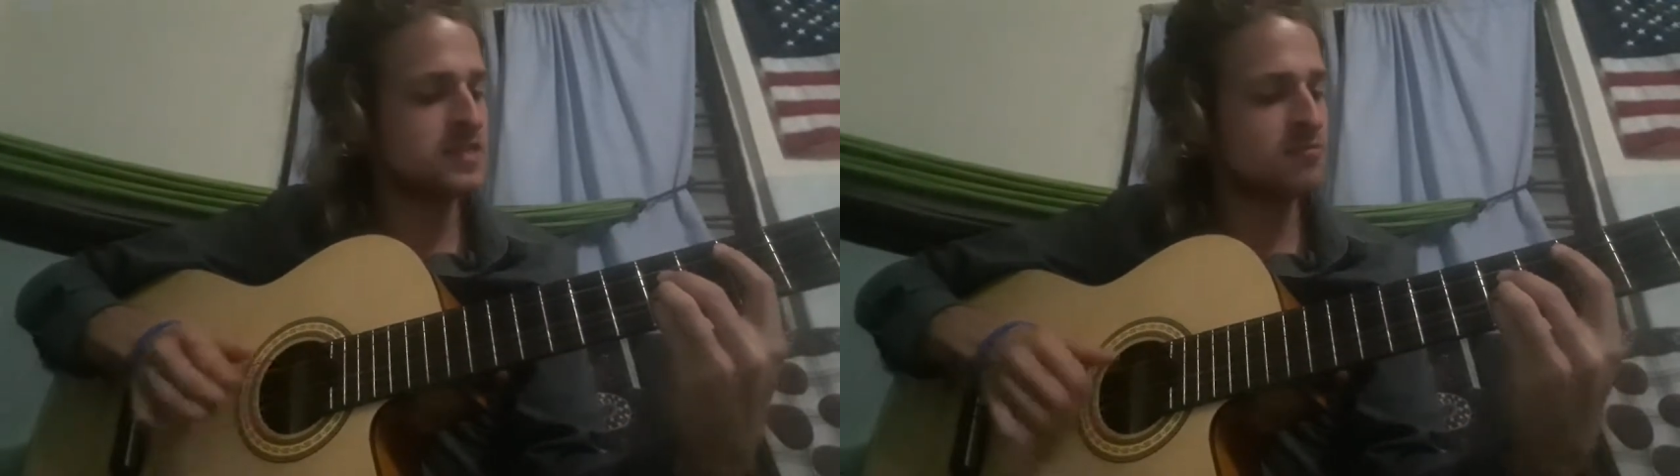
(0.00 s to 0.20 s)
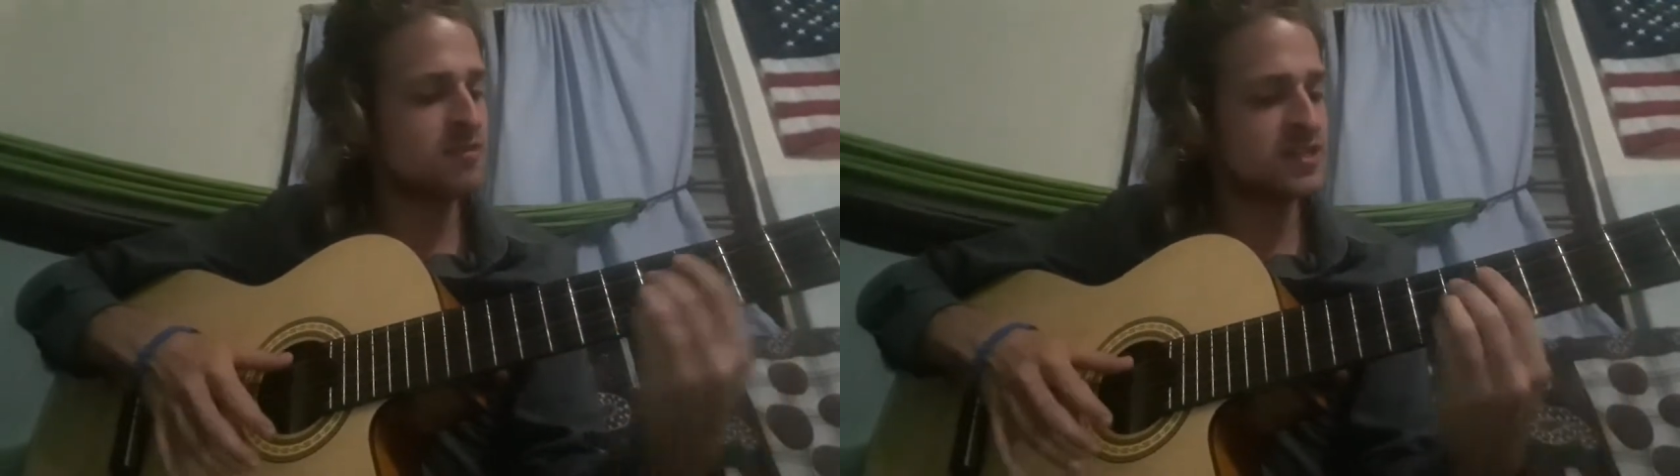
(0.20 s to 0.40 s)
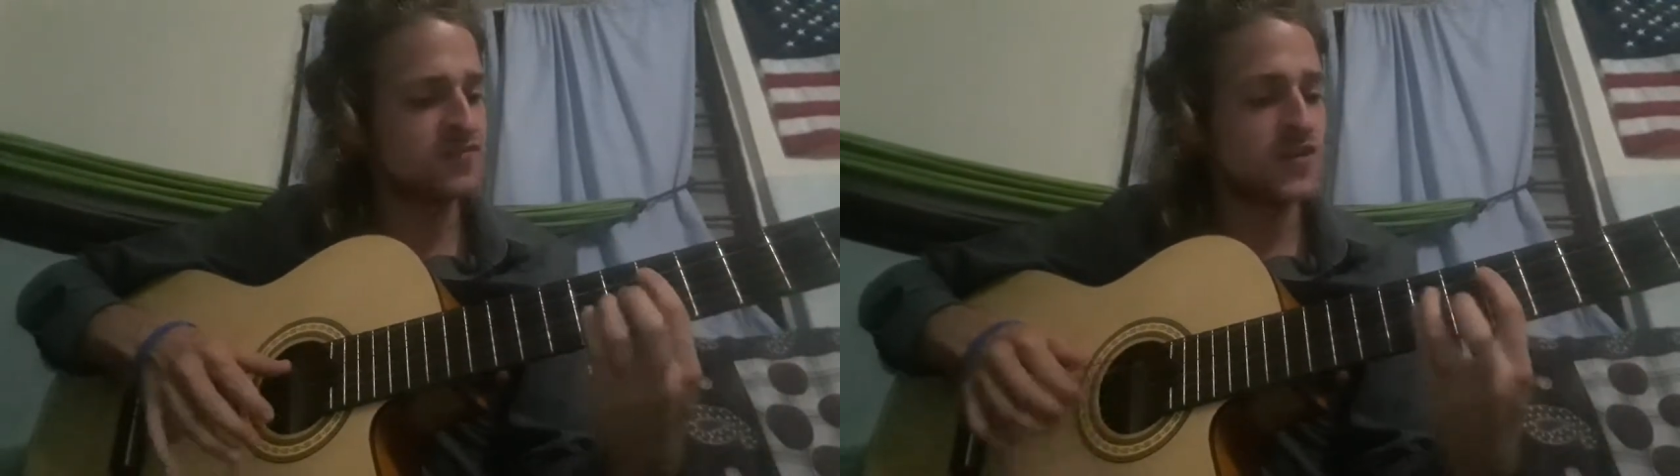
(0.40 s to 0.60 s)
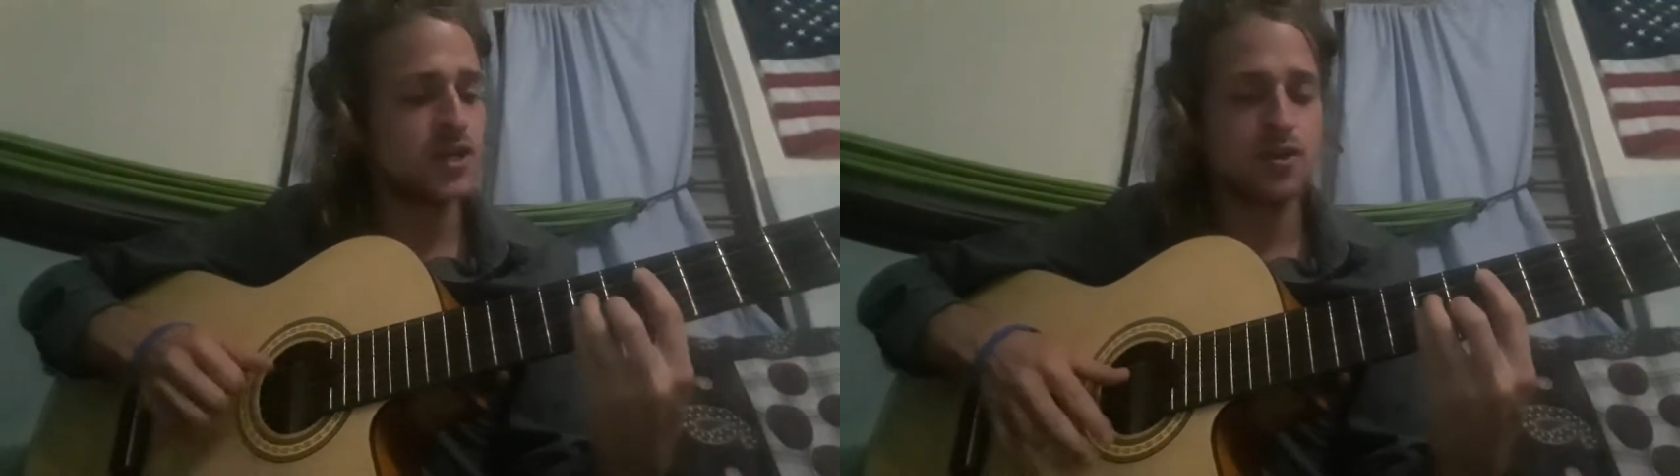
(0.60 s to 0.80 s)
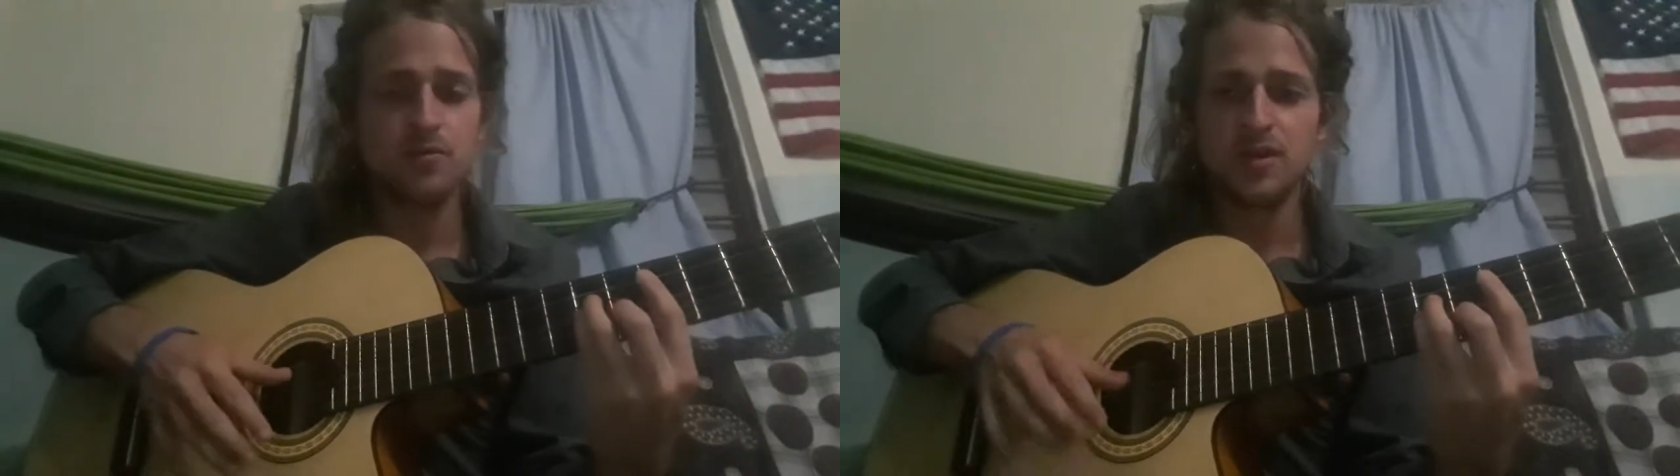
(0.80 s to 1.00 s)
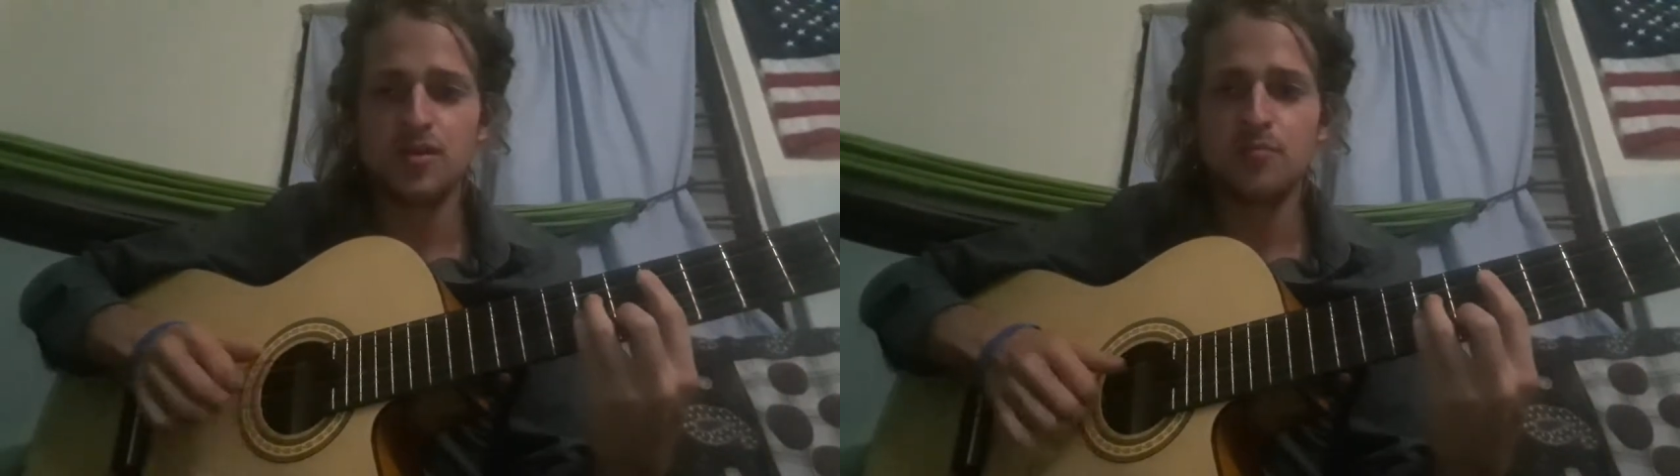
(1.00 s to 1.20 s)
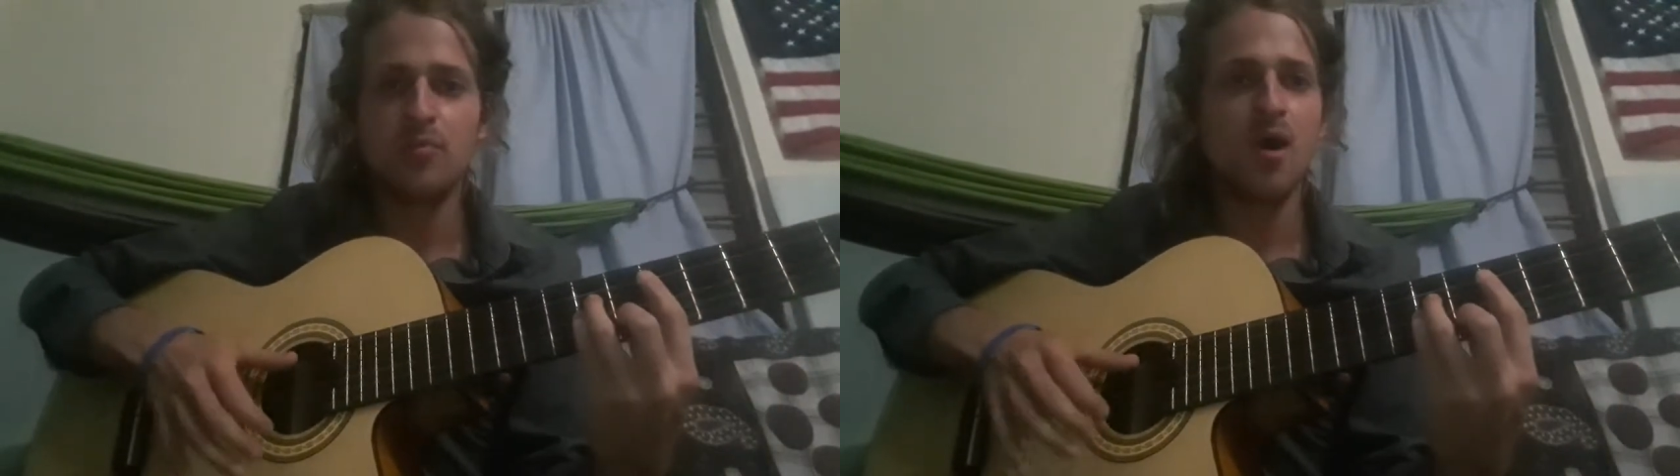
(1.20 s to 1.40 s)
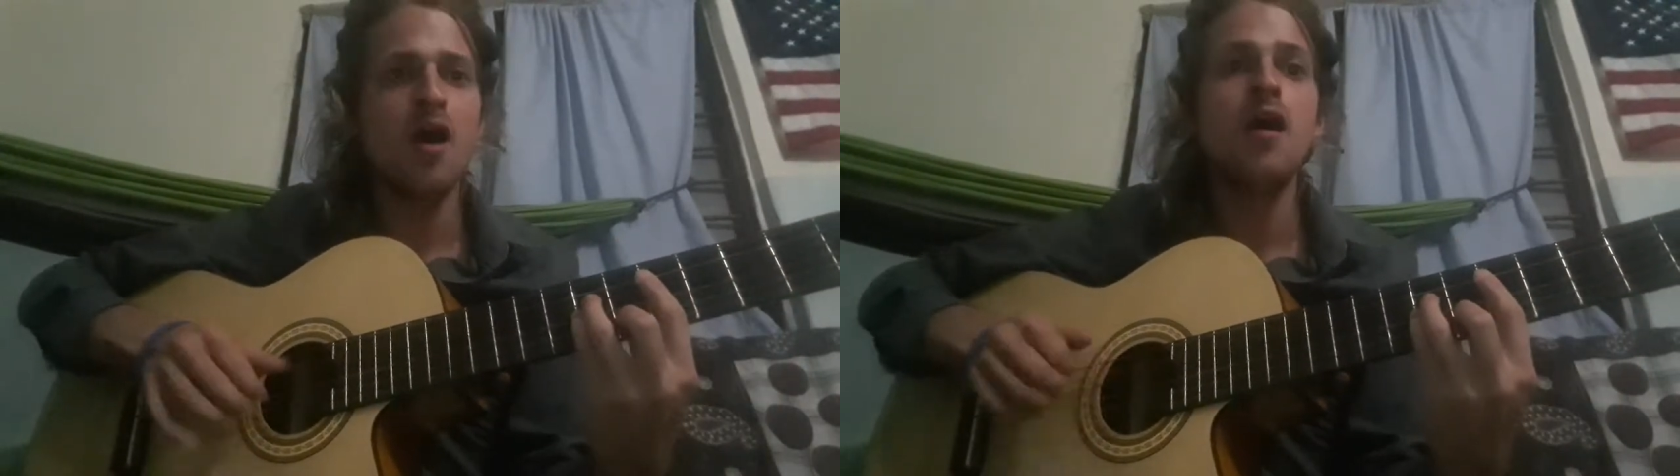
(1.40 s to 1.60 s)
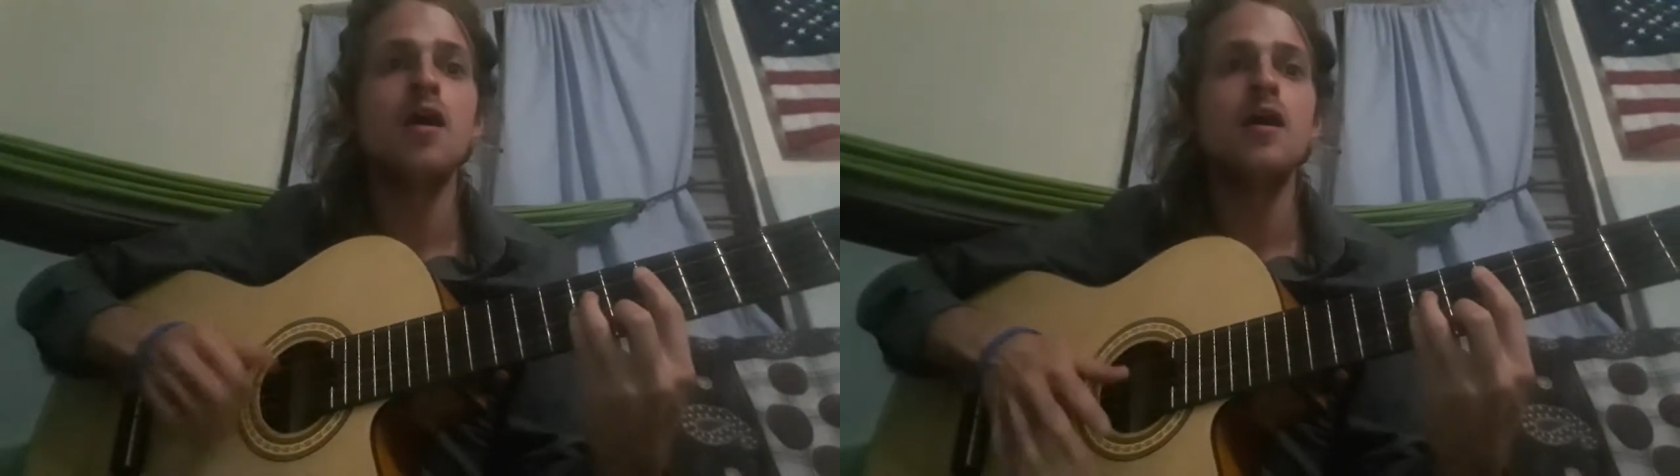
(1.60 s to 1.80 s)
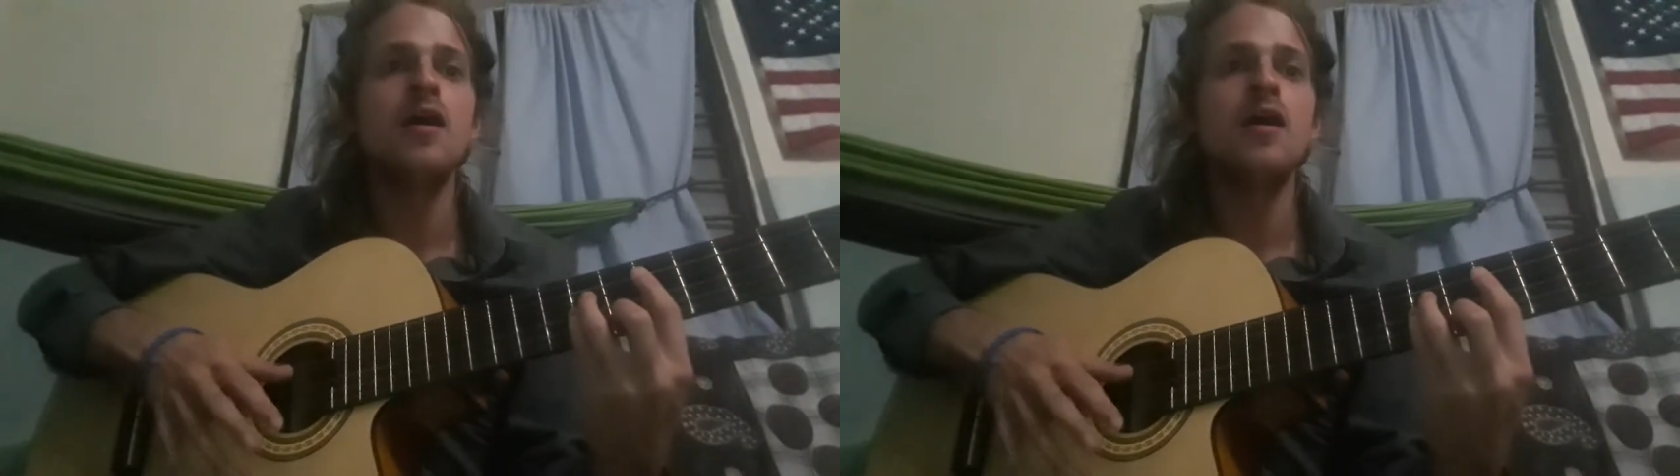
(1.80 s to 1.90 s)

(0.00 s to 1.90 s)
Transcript: he was fingering her bra.